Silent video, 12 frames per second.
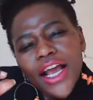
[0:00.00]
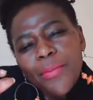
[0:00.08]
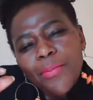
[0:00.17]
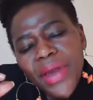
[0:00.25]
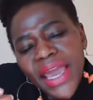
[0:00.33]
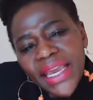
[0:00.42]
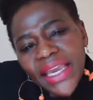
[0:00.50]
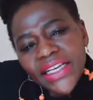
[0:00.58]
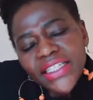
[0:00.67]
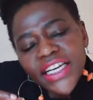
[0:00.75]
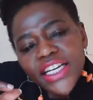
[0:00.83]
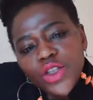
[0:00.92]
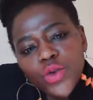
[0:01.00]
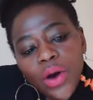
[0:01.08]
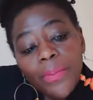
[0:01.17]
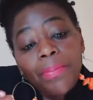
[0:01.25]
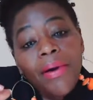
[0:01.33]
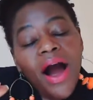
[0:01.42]
make it into
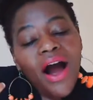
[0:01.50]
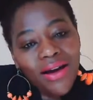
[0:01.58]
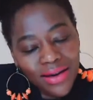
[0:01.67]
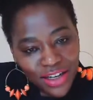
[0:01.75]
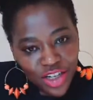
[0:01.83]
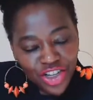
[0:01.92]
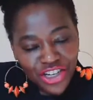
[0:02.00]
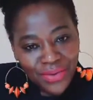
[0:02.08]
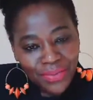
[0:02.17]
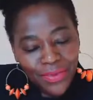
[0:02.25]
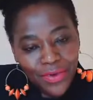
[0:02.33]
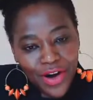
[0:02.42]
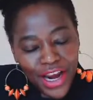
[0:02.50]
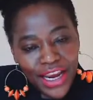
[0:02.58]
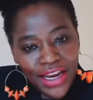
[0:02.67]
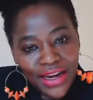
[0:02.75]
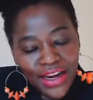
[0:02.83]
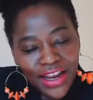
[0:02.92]
a partnership,
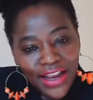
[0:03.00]
right?